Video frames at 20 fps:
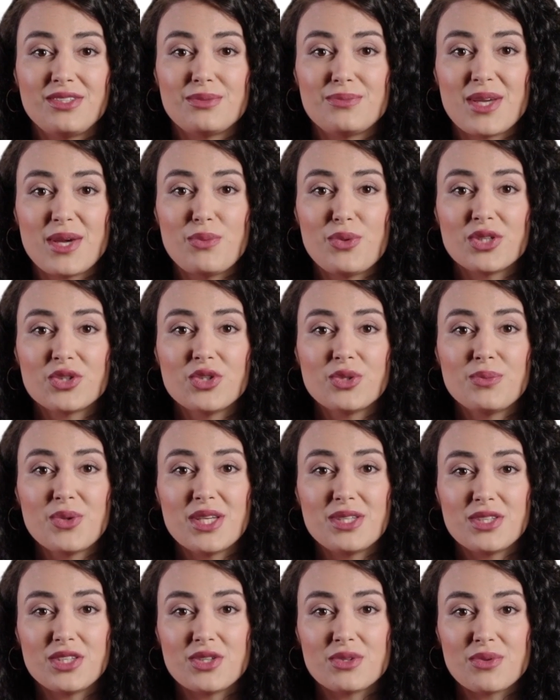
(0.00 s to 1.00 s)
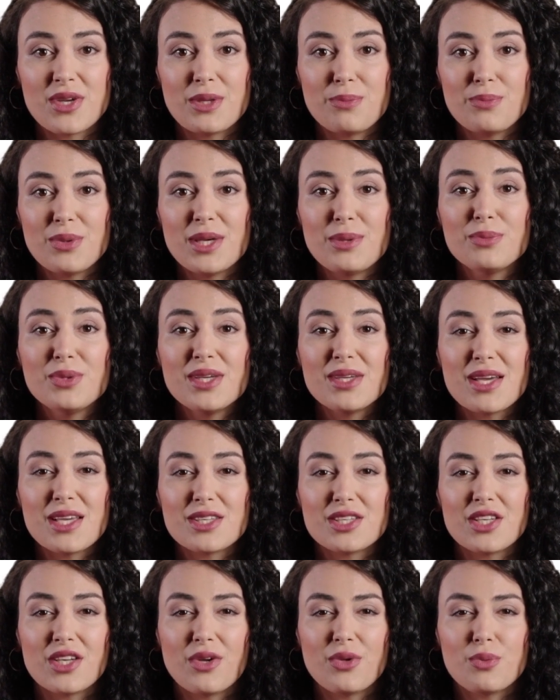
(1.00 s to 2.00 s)
about what you want to do on paper
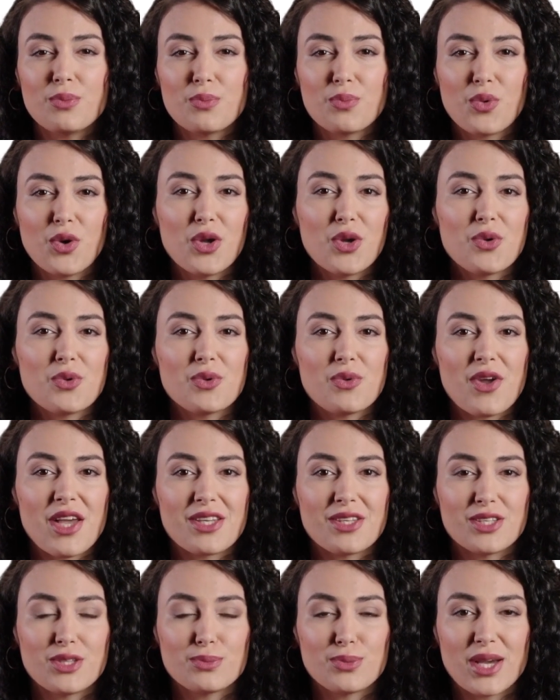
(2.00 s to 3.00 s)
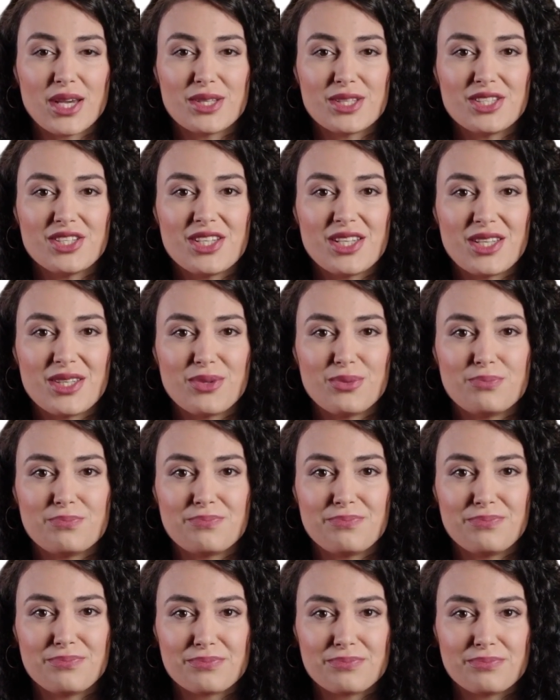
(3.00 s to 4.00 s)
like you, or quite as well as you.
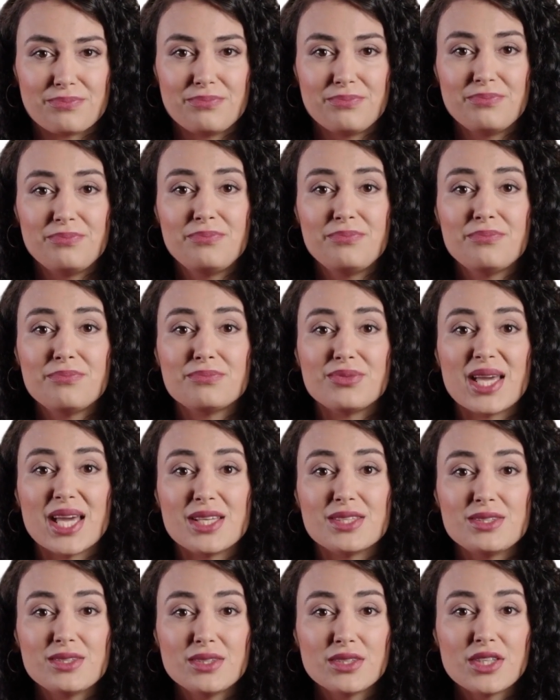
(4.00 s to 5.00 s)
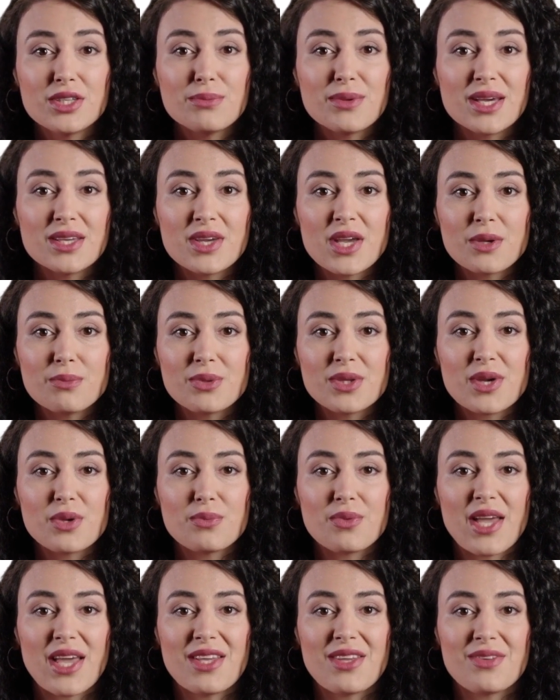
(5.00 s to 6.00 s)
But you may not be a
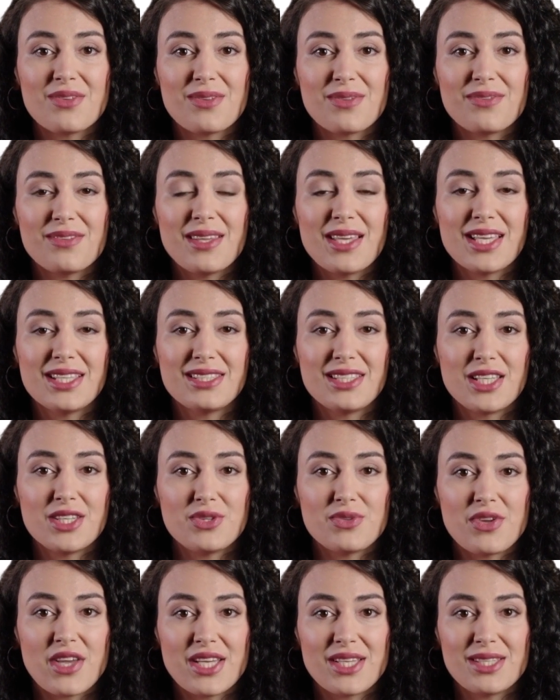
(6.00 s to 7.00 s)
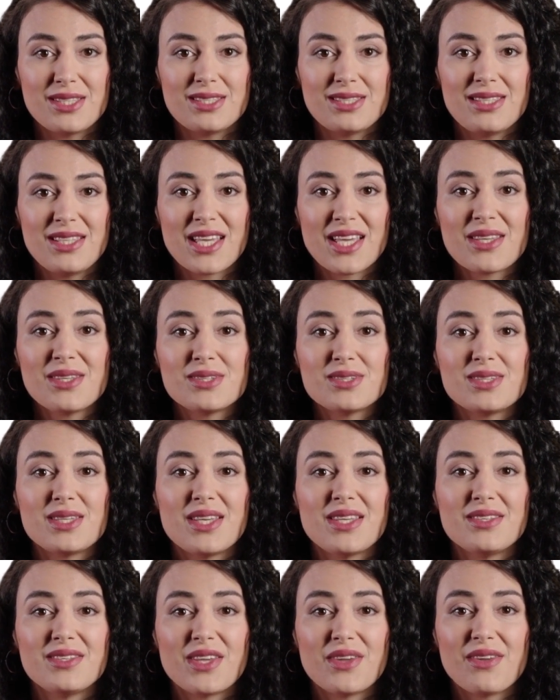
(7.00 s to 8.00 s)
writer. It takes writing skills
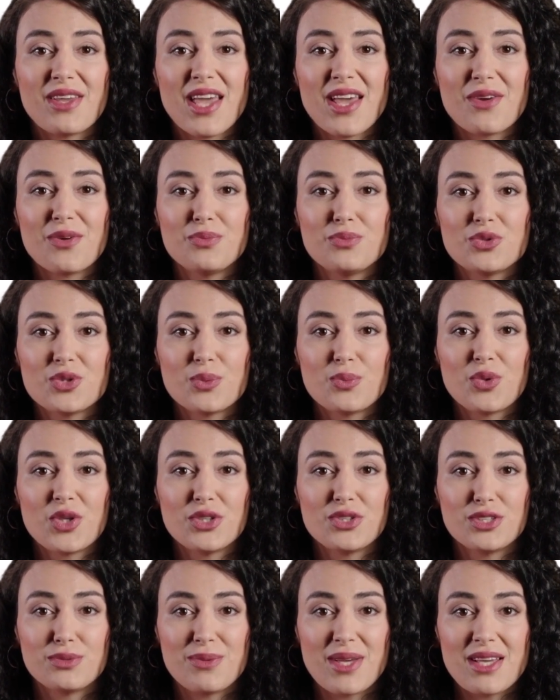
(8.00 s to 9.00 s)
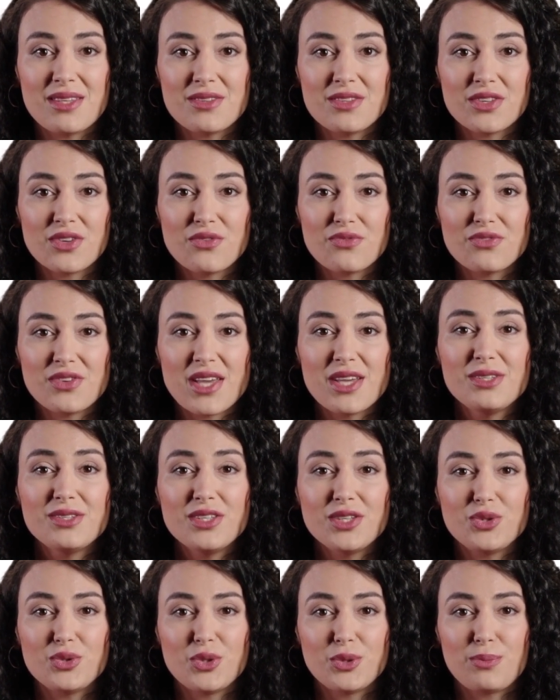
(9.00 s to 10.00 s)
and know-how to wordsmith your
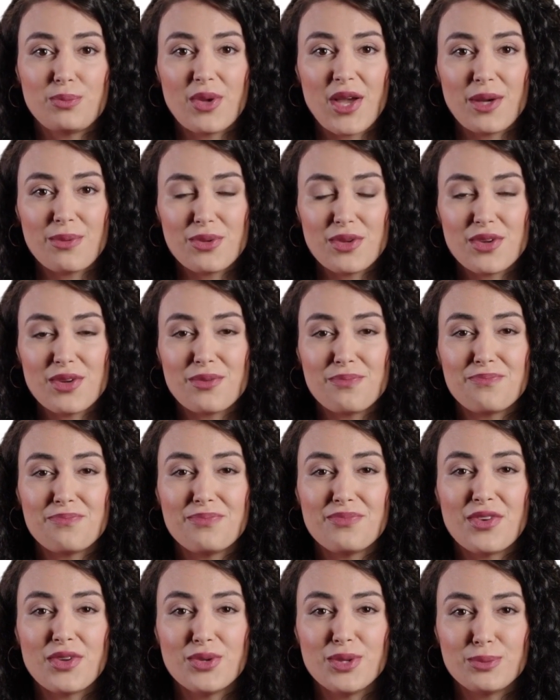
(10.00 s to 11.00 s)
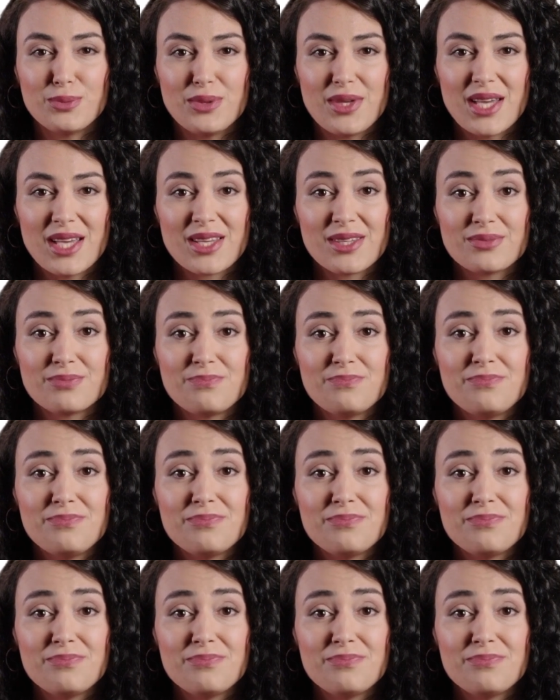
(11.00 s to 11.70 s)
thoughts into a proper, formal plan.